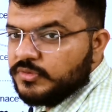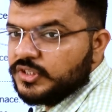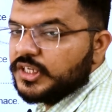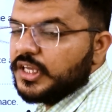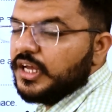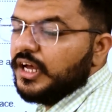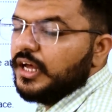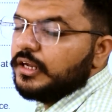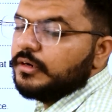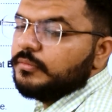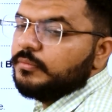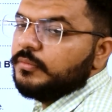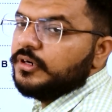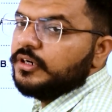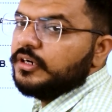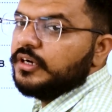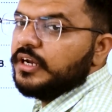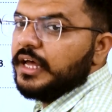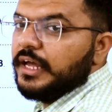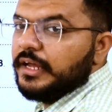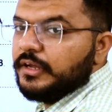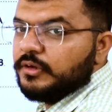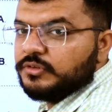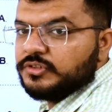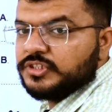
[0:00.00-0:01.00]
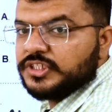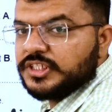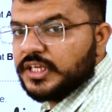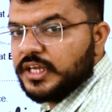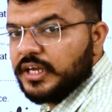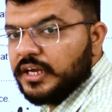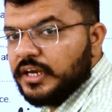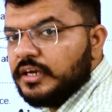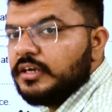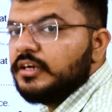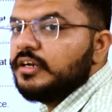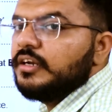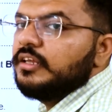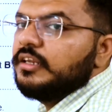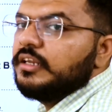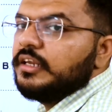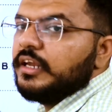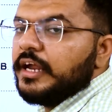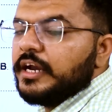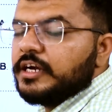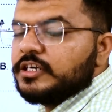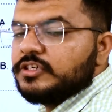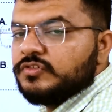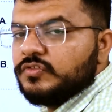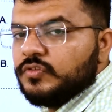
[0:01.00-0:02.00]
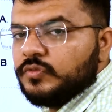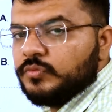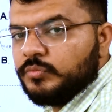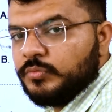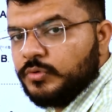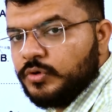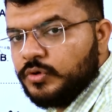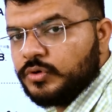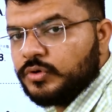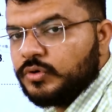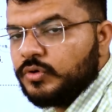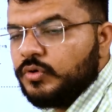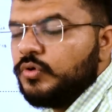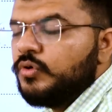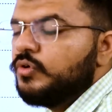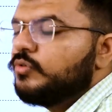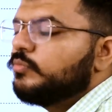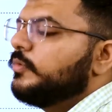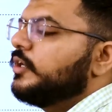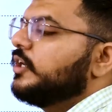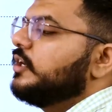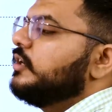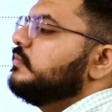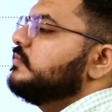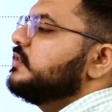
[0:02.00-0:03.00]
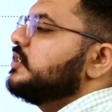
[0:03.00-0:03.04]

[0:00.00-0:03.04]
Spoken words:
carbon dioxide, reacts with more coke, becomes